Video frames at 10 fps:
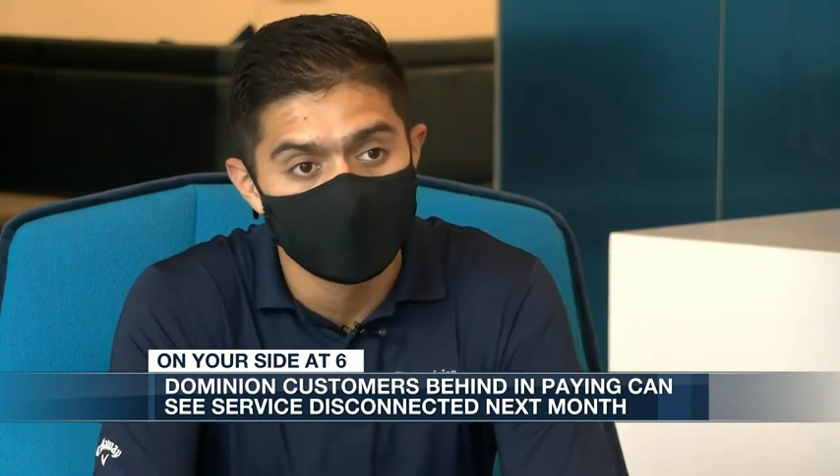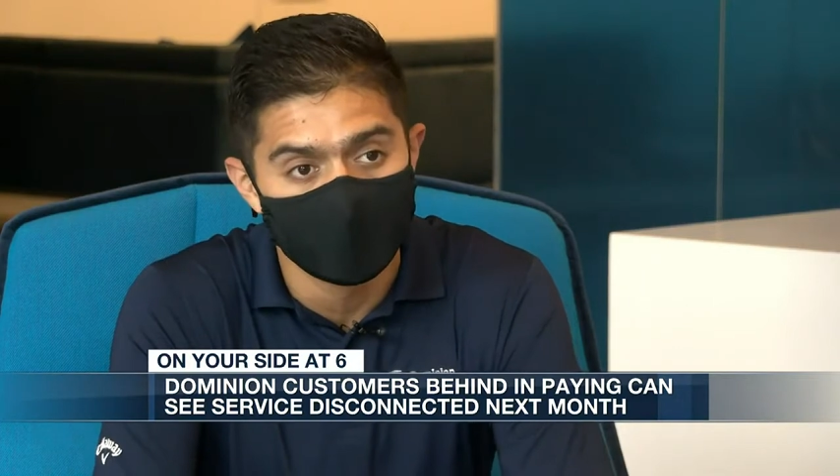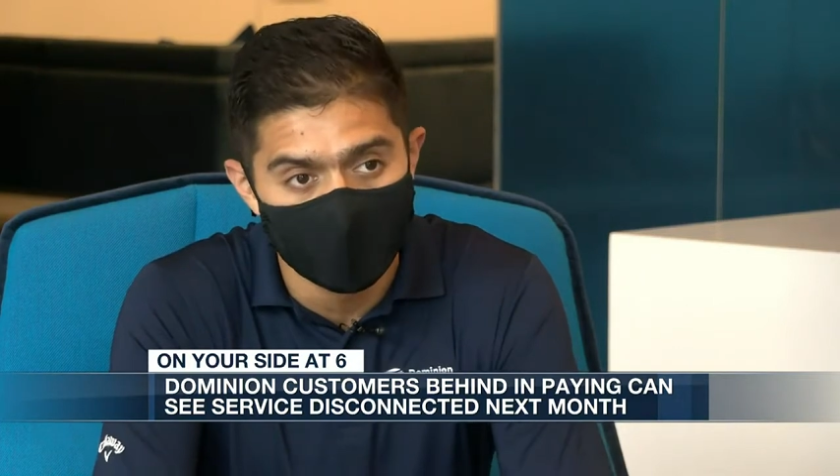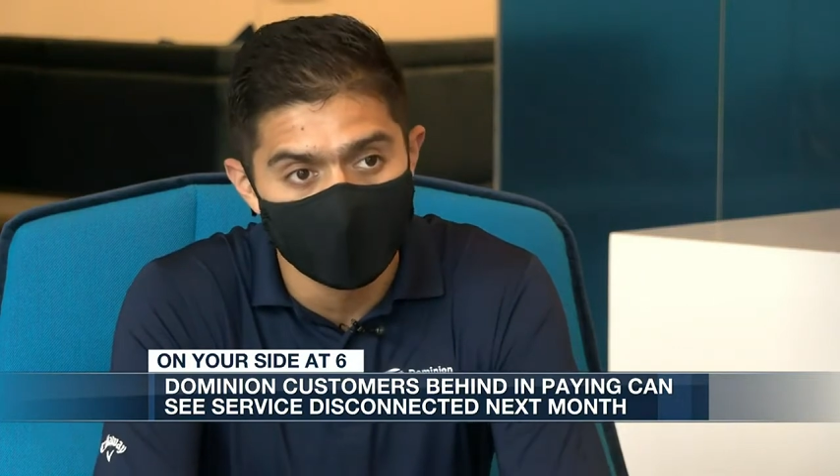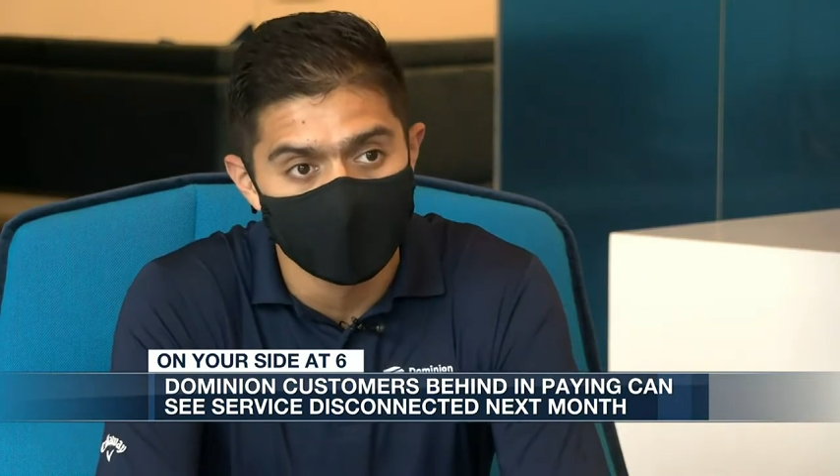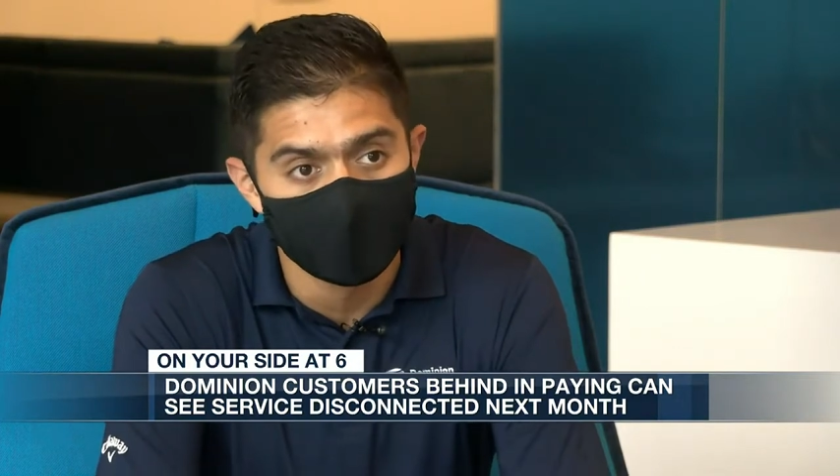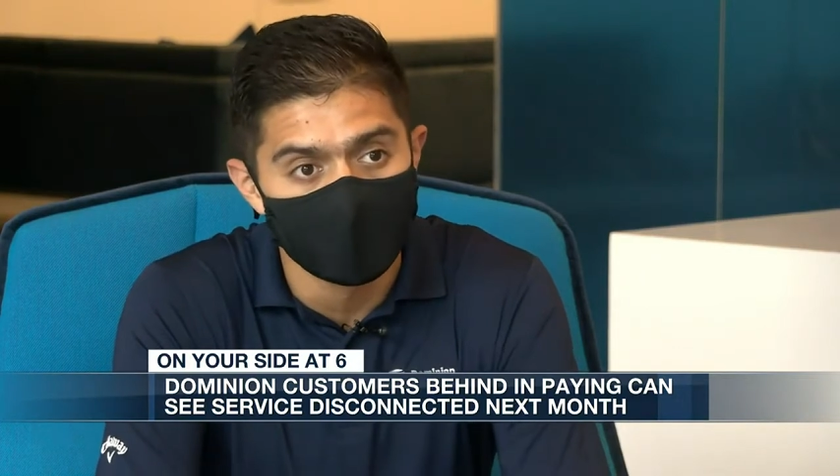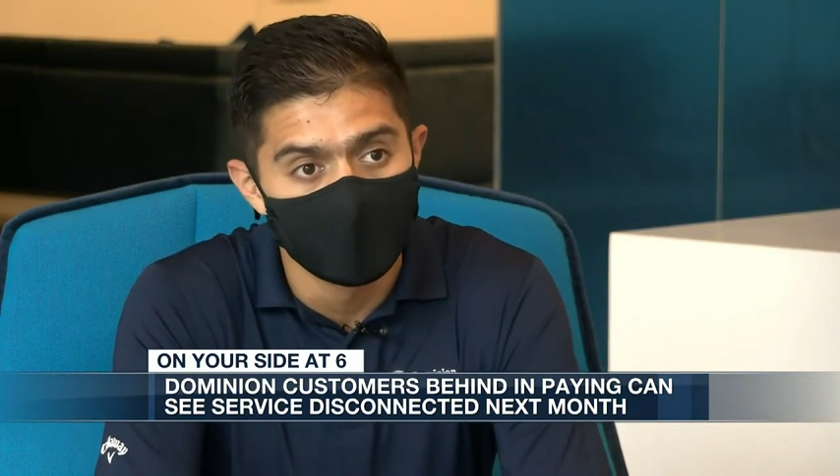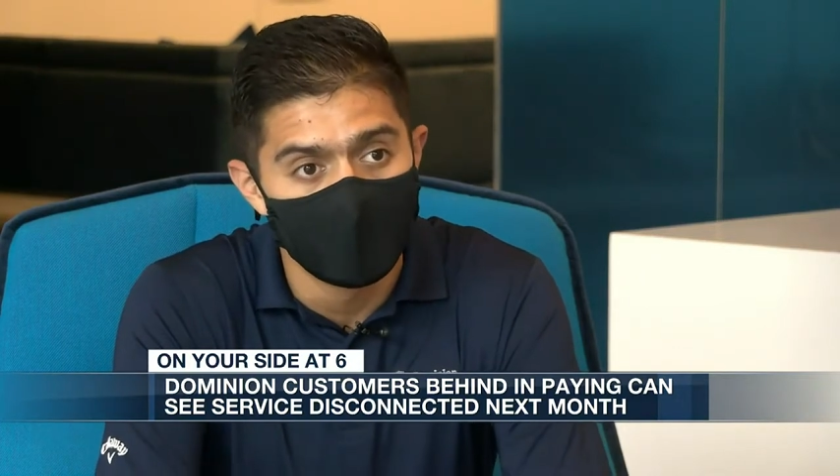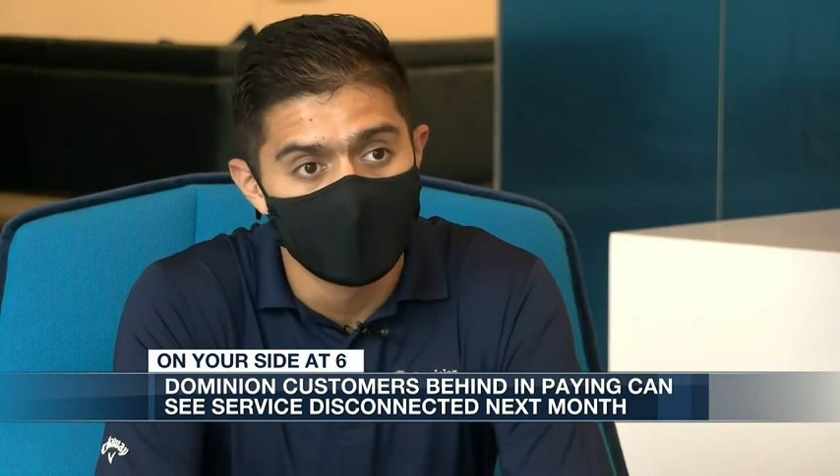you know,
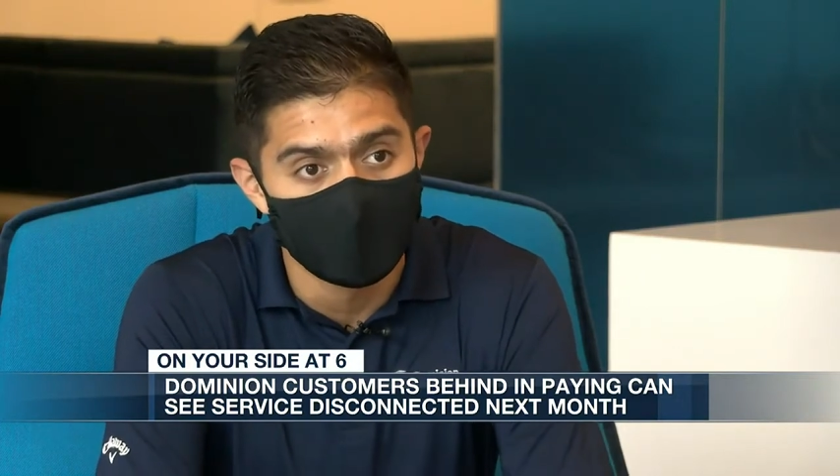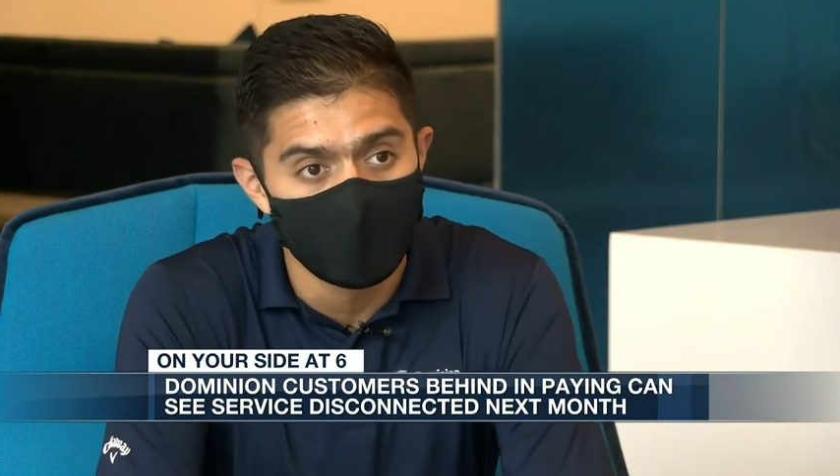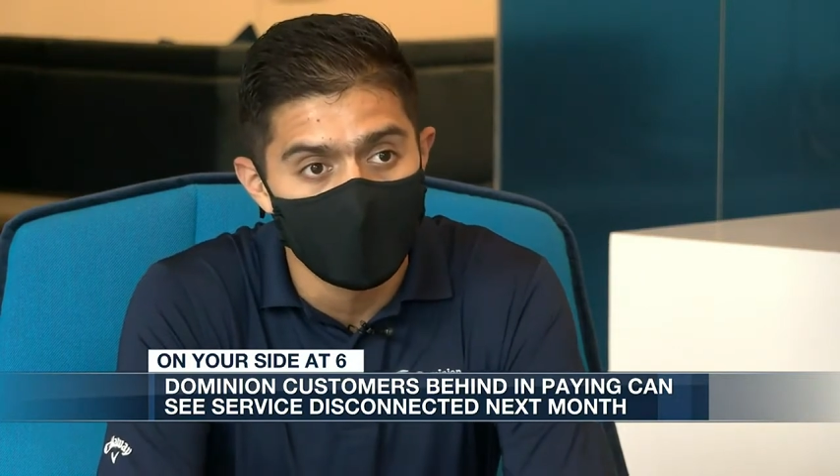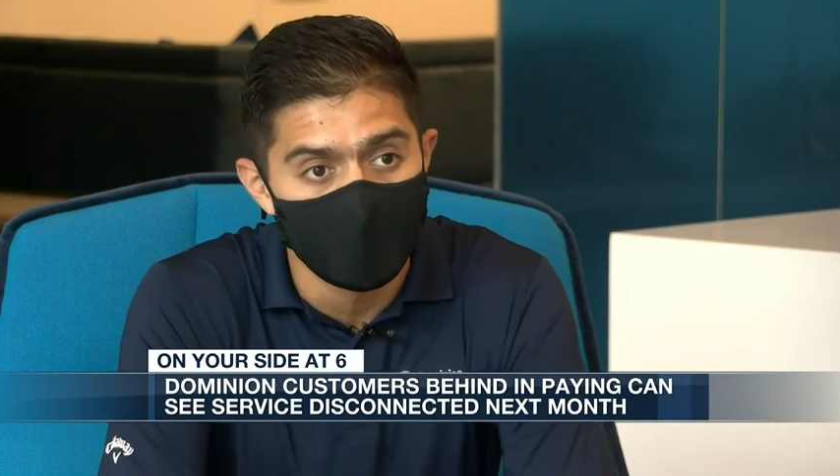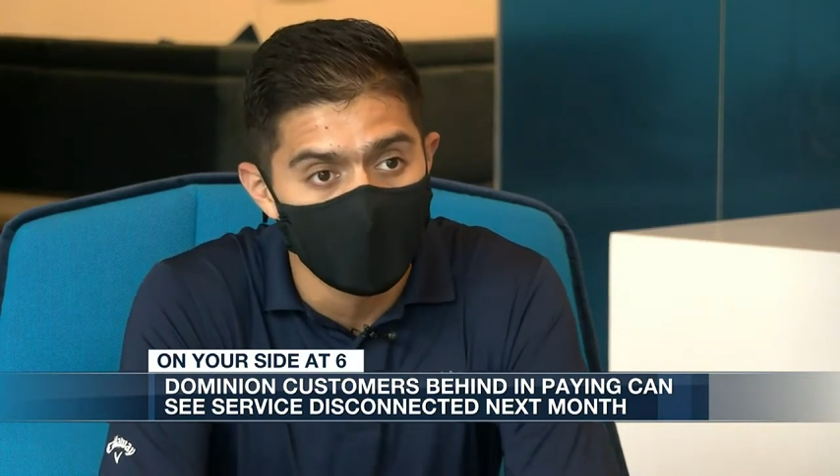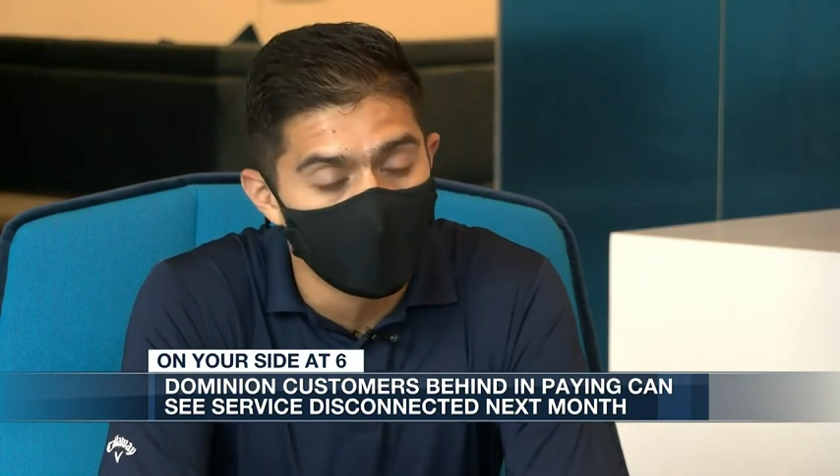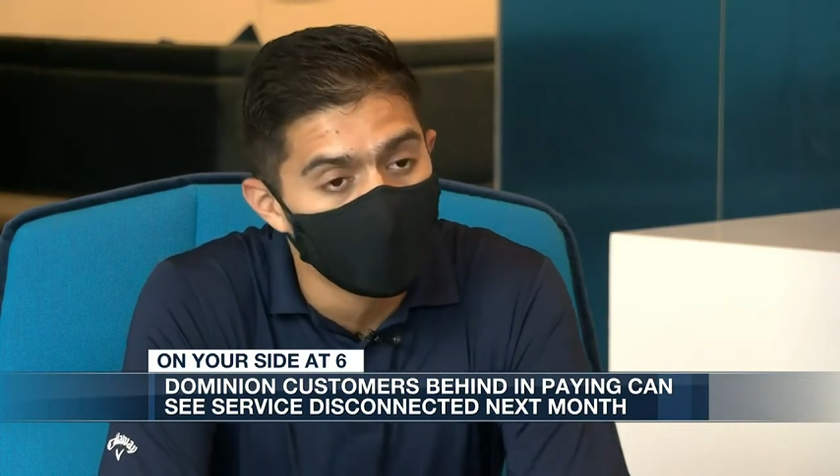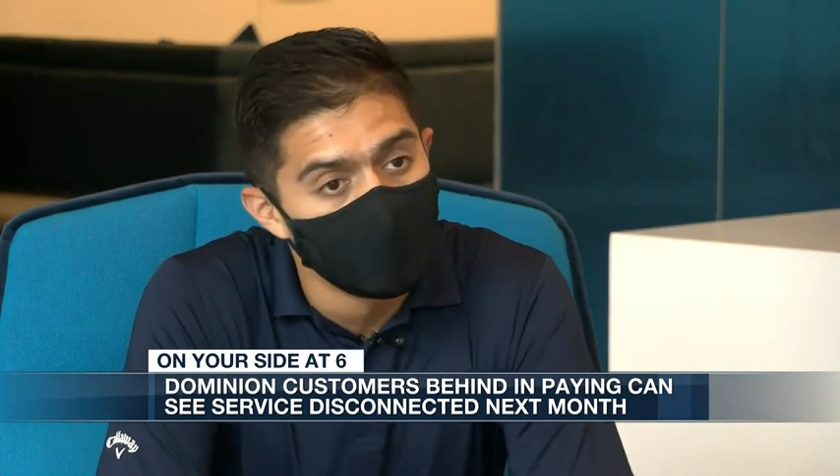has the power on.